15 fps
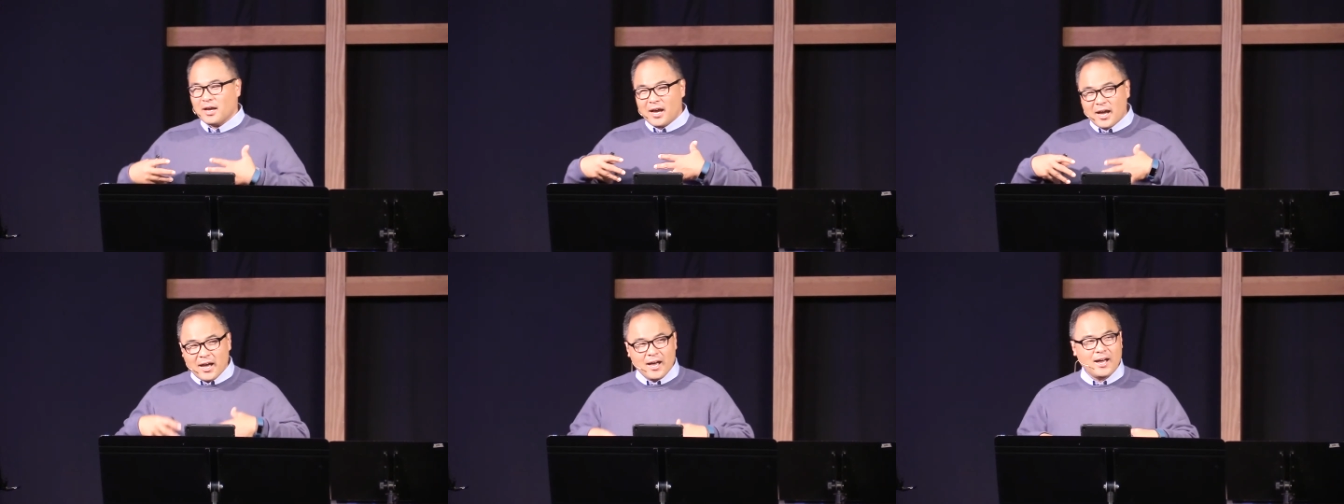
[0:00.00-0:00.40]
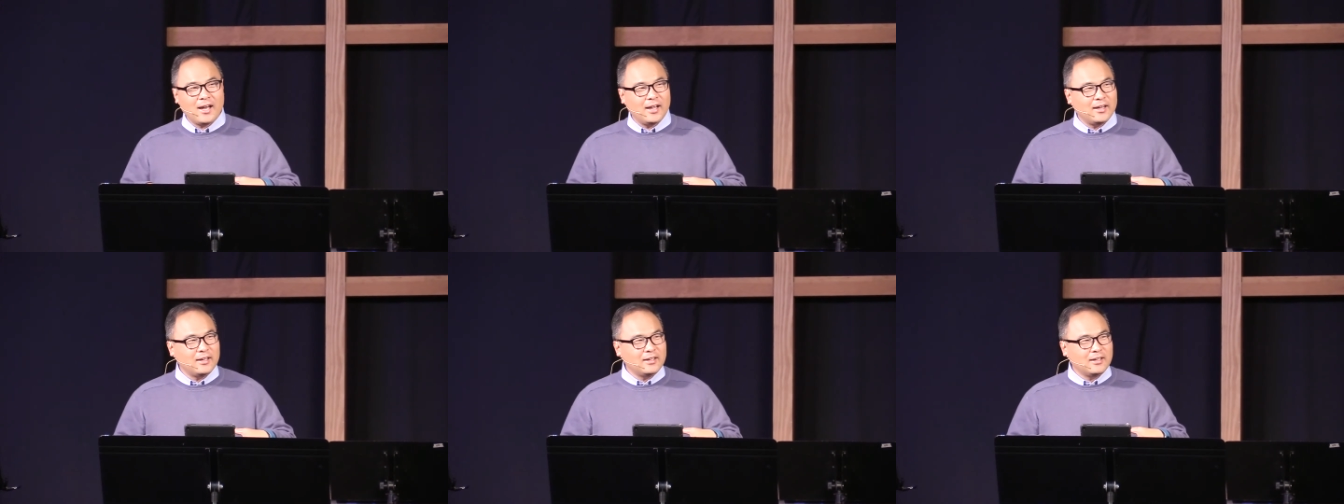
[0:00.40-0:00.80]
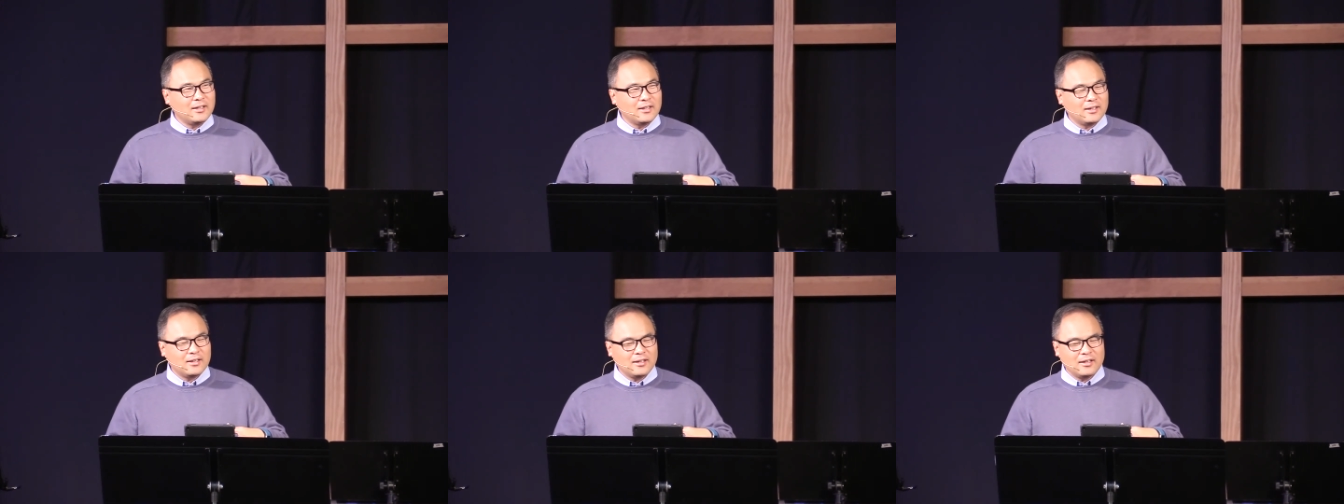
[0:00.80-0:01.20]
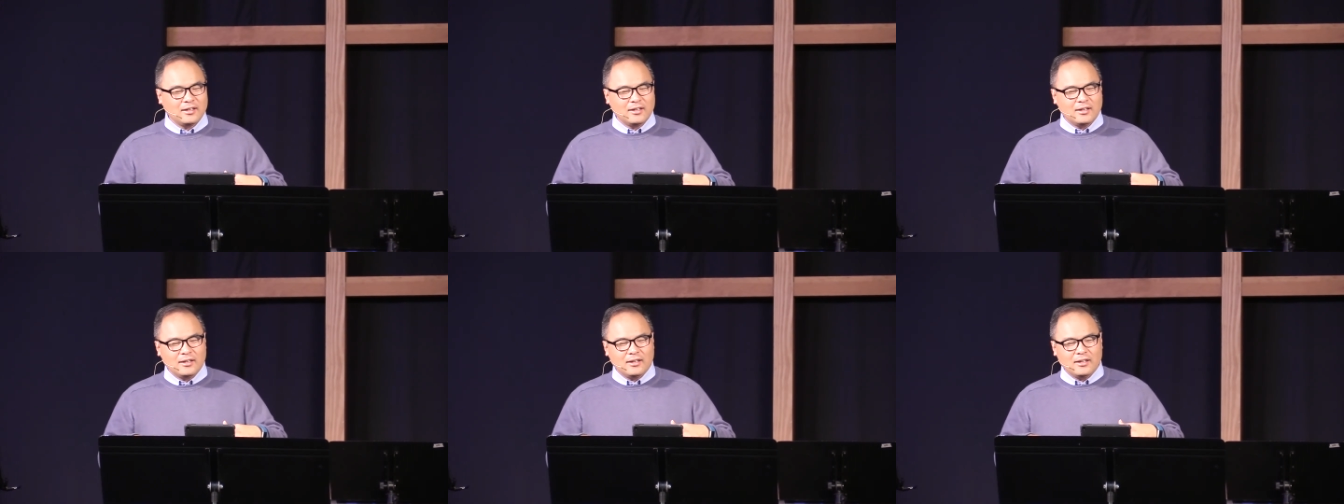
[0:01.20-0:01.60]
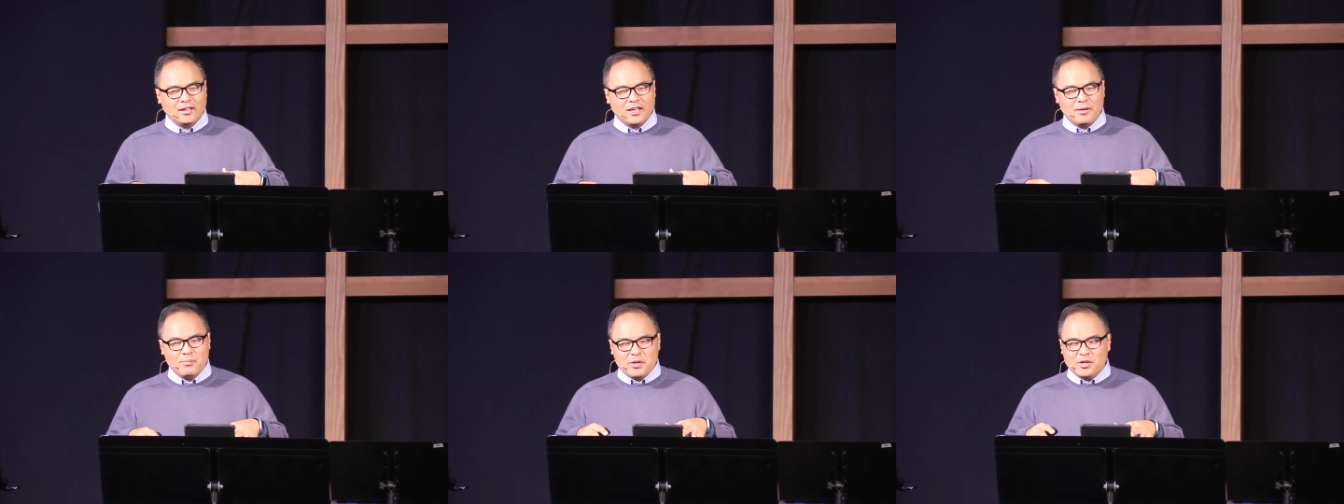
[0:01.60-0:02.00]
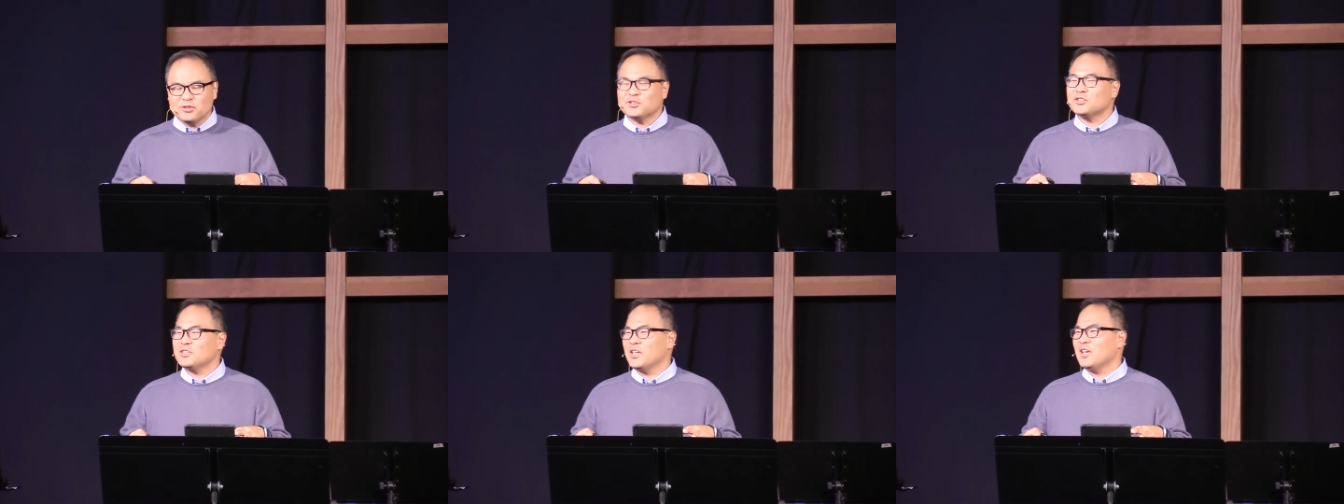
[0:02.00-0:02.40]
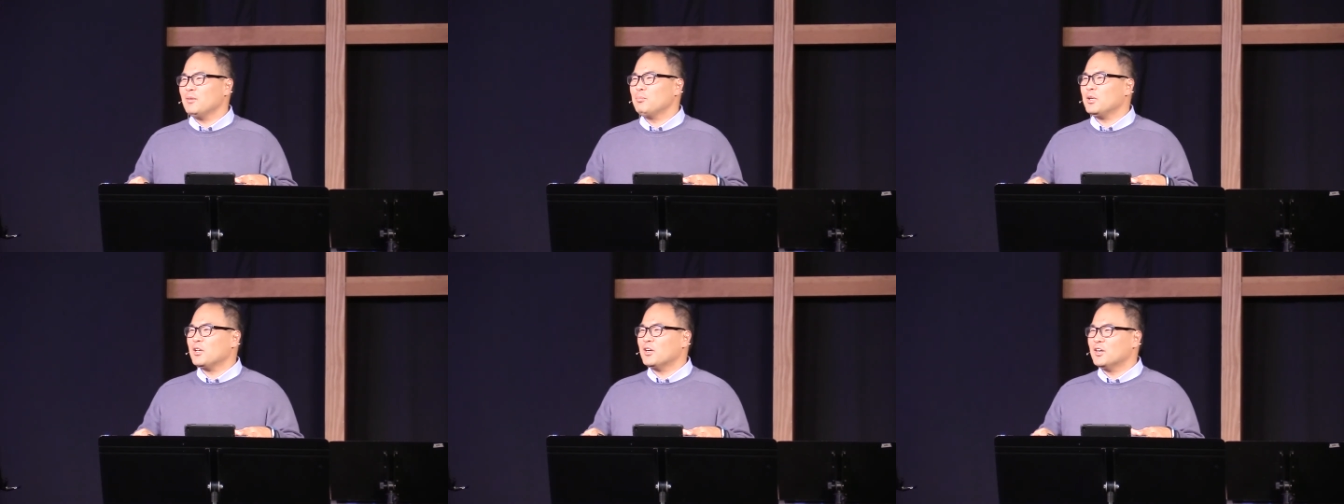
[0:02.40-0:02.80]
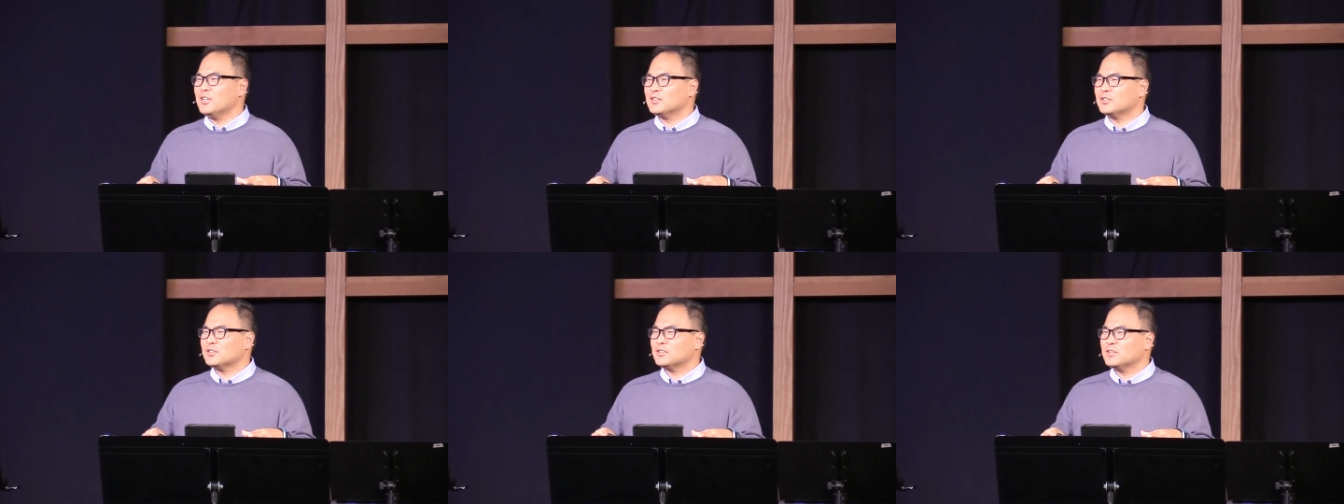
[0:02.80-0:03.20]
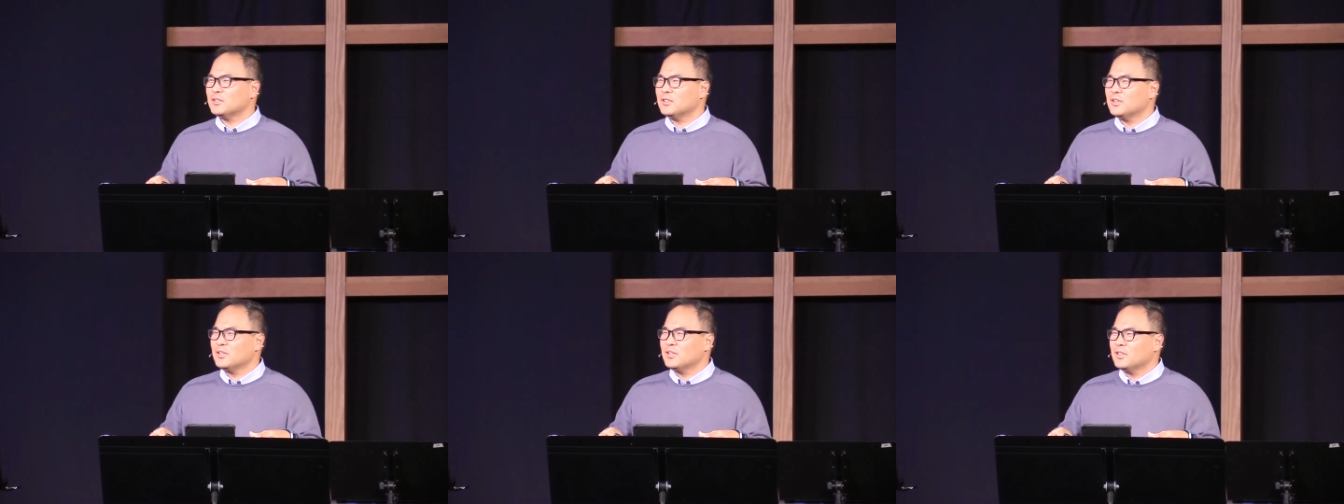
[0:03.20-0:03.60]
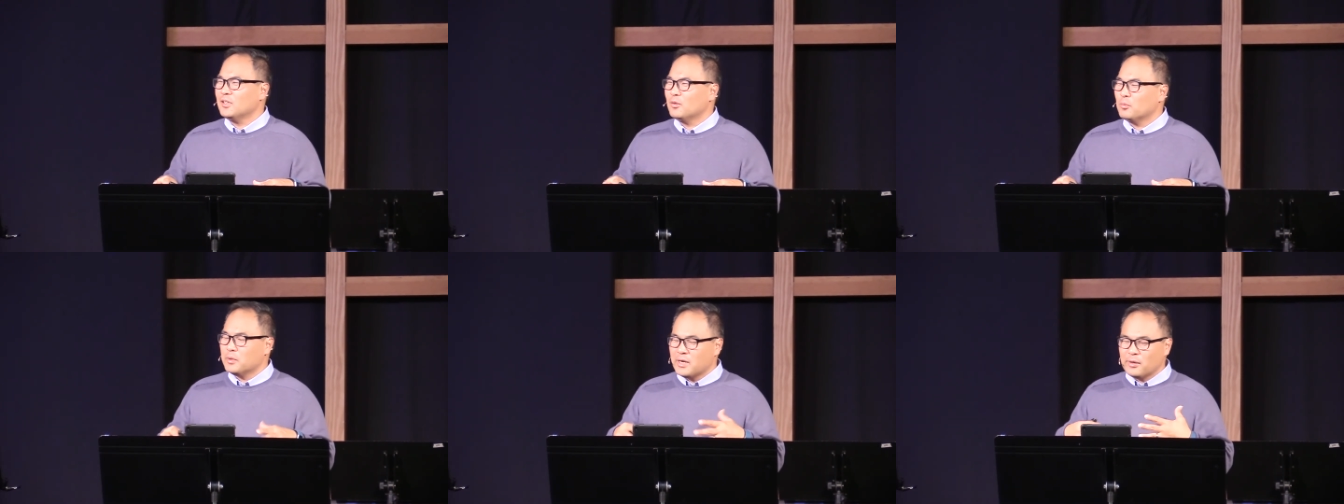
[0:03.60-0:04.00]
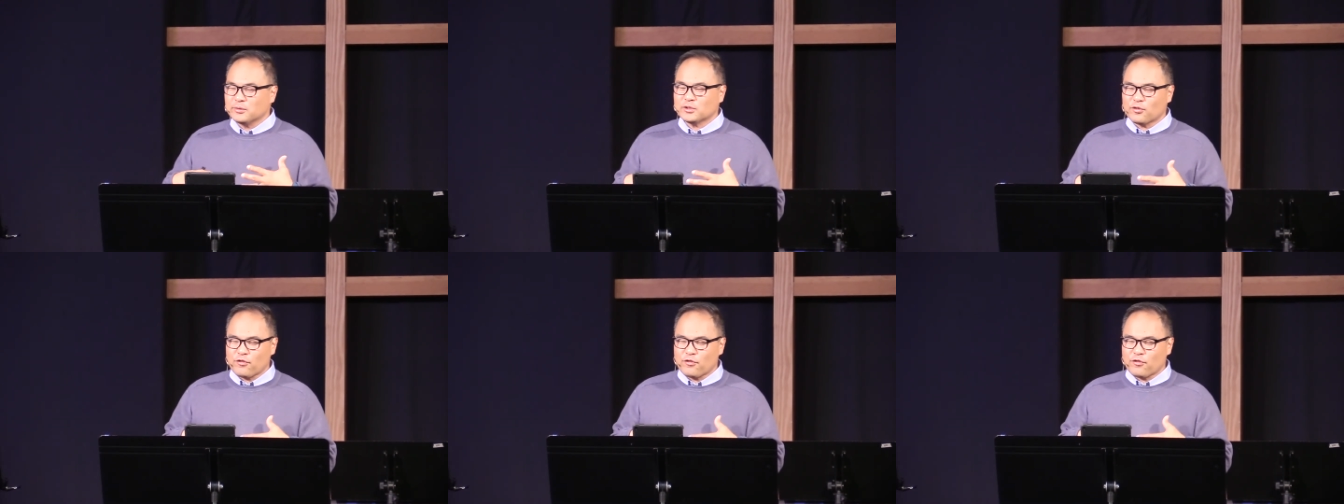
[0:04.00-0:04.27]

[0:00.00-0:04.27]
I am here today because when I was a